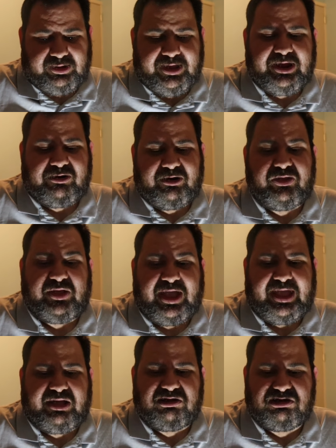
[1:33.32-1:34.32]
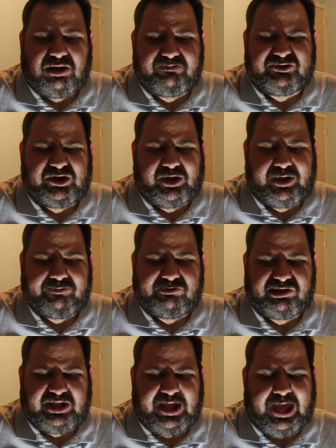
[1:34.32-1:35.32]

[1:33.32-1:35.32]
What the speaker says: here and there sometimes,